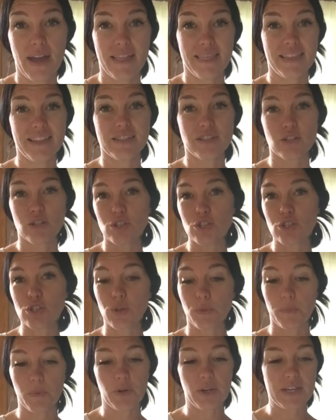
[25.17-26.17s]
And these are
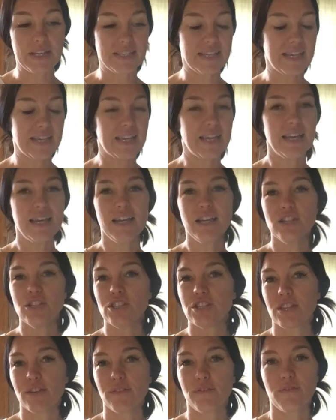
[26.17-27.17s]
super easy,
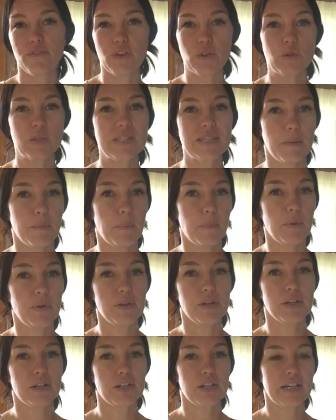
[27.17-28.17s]
just a few simple
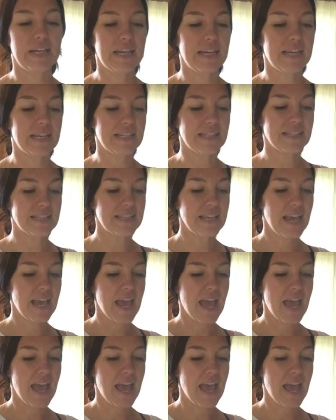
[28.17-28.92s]
ingredients,